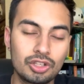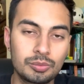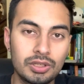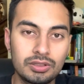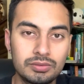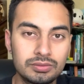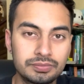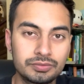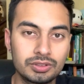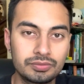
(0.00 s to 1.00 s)
about,
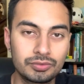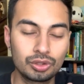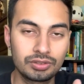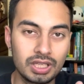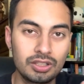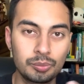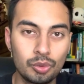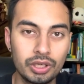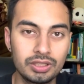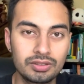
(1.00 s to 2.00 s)
those kind of
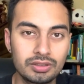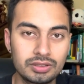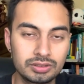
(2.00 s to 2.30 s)
points,